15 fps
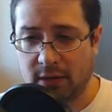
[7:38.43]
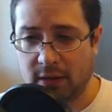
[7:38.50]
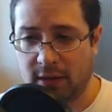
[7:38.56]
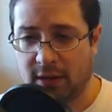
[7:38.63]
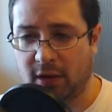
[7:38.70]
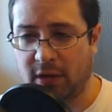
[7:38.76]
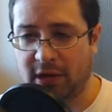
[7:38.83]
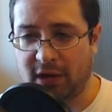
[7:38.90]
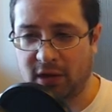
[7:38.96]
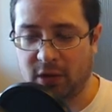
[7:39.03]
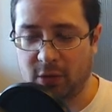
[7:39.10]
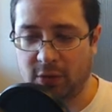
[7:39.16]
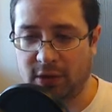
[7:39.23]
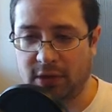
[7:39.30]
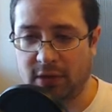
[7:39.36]
I call it
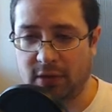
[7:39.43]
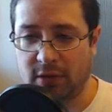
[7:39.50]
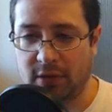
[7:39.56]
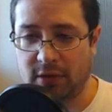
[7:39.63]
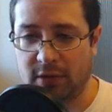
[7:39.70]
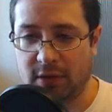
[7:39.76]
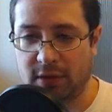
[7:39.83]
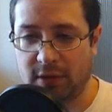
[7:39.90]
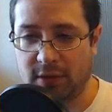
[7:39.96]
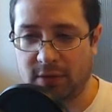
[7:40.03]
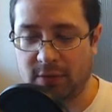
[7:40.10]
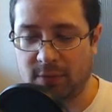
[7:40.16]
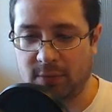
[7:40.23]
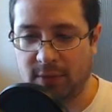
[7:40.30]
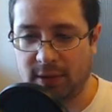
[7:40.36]

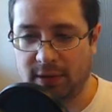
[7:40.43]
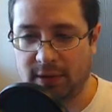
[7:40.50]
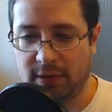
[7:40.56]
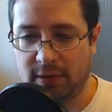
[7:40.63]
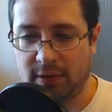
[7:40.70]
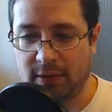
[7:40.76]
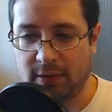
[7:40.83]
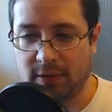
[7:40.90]
cloning when...